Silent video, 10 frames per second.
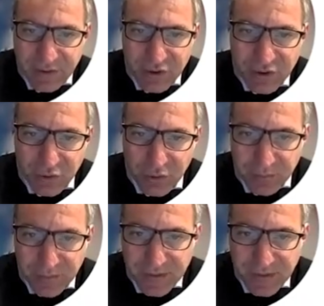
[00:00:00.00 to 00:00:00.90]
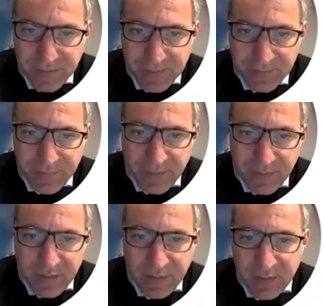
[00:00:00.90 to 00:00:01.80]
storms
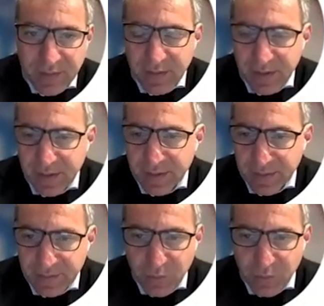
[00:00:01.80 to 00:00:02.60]
and